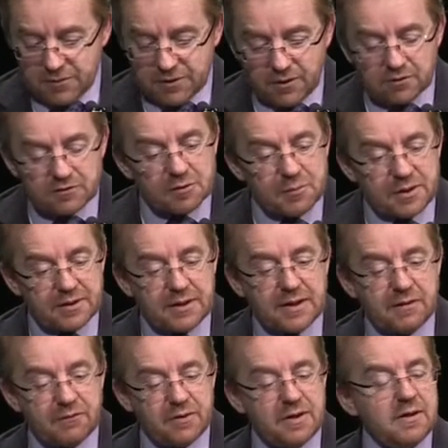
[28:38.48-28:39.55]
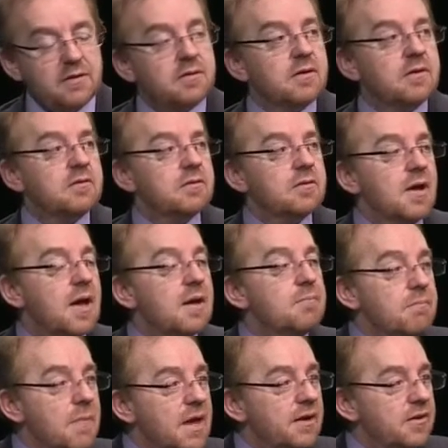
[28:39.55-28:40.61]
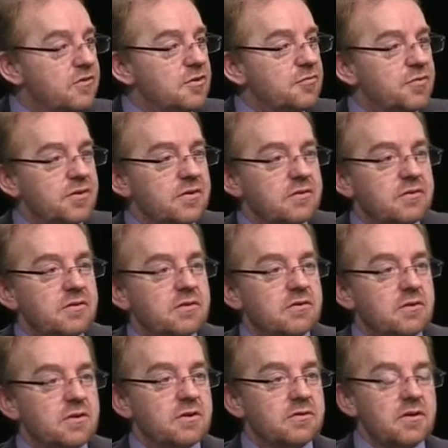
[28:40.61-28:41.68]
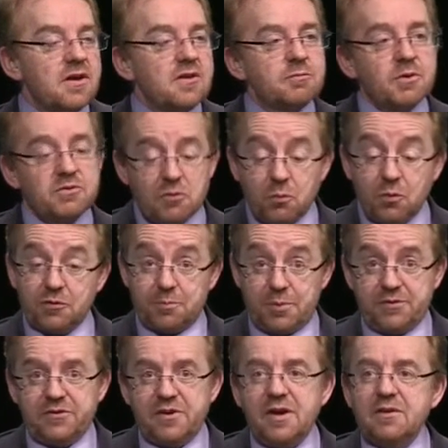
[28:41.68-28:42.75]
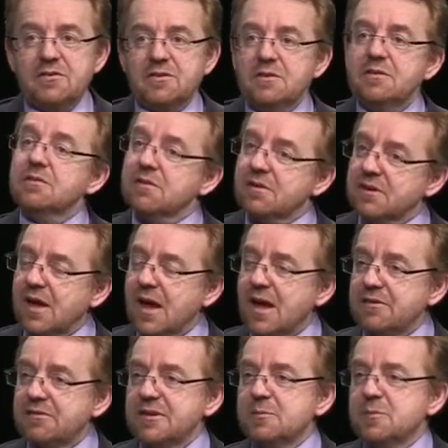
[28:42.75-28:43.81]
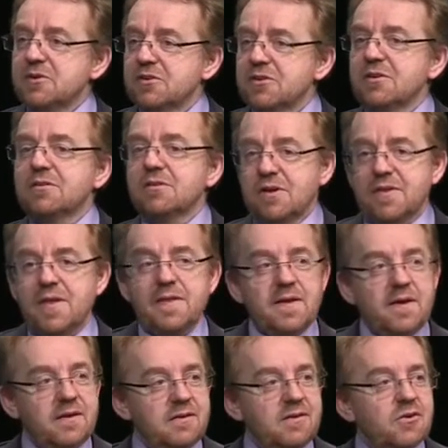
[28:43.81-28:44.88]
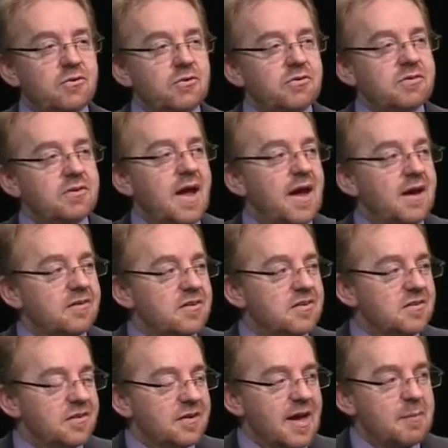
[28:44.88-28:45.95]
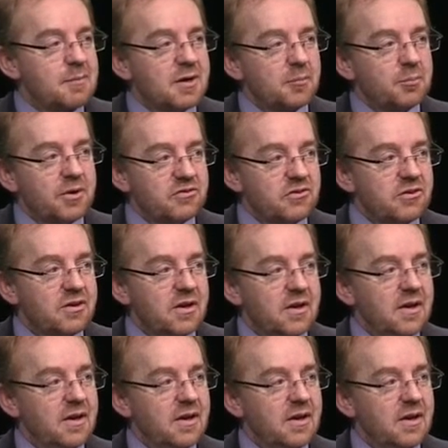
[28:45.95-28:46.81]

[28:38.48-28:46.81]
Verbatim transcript: But ultimately, it really did um, make a difference. So the science budget was protected, cash limited, and then they, of course, hacked into the capital budget